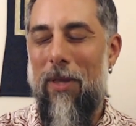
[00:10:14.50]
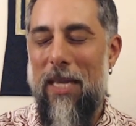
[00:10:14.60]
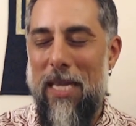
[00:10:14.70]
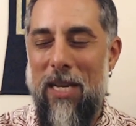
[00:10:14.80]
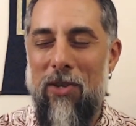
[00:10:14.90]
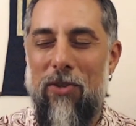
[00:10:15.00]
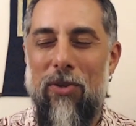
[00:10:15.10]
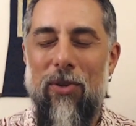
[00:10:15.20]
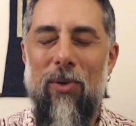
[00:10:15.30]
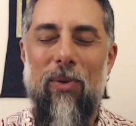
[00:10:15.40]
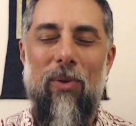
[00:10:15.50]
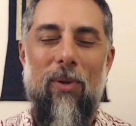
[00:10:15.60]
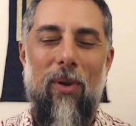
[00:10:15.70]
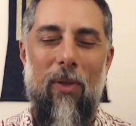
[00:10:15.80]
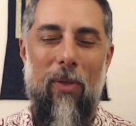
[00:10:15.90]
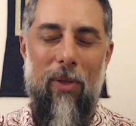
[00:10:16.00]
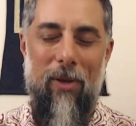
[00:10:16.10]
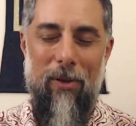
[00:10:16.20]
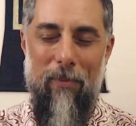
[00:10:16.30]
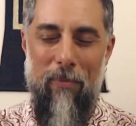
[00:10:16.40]
into
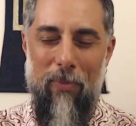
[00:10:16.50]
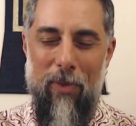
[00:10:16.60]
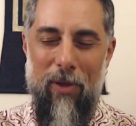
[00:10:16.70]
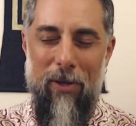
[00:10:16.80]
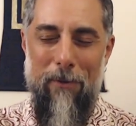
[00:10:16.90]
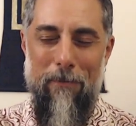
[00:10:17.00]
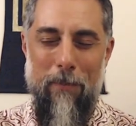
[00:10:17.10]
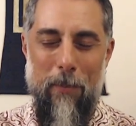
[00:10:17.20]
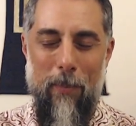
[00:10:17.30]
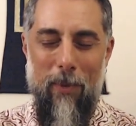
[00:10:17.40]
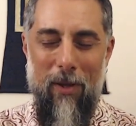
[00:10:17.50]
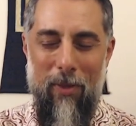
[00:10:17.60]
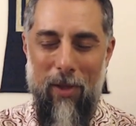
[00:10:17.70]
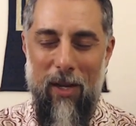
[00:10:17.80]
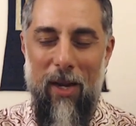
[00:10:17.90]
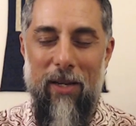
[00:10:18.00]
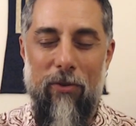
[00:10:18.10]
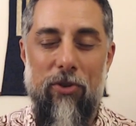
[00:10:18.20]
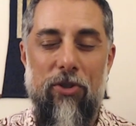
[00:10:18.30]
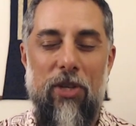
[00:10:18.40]
the kind of
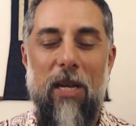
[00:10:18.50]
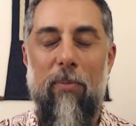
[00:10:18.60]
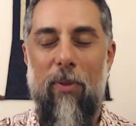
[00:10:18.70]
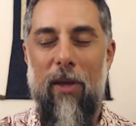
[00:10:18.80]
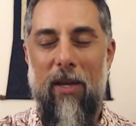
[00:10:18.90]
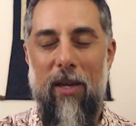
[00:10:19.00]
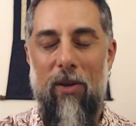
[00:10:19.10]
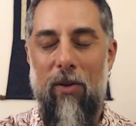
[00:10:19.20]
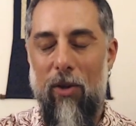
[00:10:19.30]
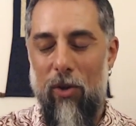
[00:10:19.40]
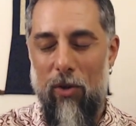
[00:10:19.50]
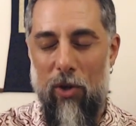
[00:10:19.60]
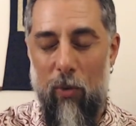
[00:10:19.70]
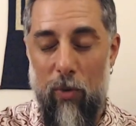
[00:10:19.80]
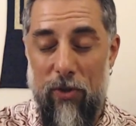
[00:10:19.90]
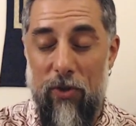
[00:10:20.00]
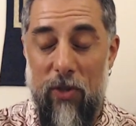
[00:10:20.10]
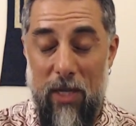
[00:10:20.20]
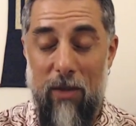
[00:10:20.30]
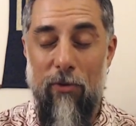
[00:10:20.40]
shape that can,
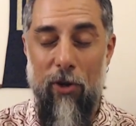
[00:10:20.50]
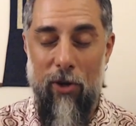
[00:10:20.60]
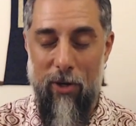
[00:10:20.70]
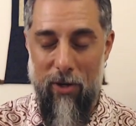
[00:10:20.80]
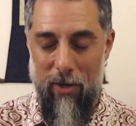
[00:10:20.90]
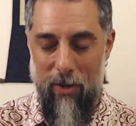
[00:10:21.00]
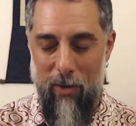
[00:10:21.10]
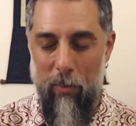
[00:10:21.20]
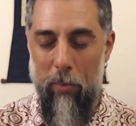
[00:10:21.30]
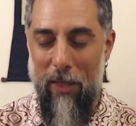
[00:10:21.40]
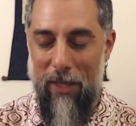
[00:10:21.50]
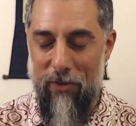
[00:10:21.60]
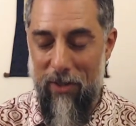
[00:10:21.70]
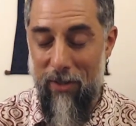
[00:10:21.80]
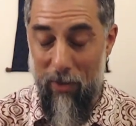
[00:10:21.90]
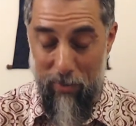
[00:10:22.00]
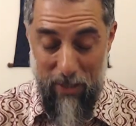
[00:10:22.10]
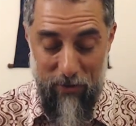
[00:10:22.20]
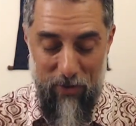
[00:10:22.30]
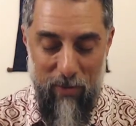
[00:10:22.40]
receive her blessing, the
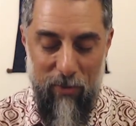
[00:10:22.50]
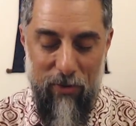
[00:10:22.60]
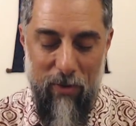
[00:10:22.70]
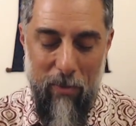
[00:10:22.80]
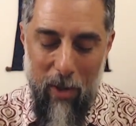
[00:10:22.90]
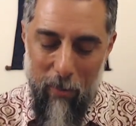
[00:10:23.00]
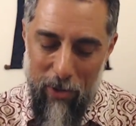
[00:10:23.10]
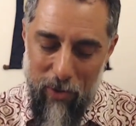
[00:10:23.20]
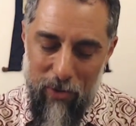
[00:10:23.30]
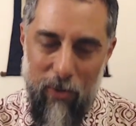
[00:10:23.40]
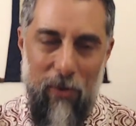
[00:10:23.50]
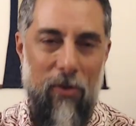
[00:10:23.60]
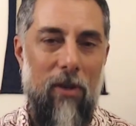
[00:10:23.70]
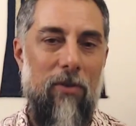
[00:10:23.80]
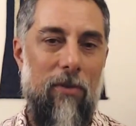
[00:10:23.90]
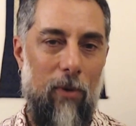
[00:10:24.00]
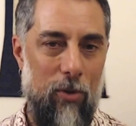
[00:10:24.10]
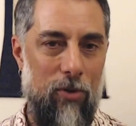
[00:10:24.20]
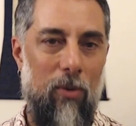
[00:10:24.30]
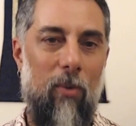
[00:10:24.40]
blessing of wisdom, but you can do this in a
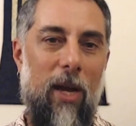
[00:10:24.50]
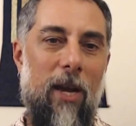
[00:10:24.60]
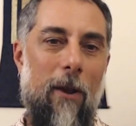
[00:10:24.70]
devotional way,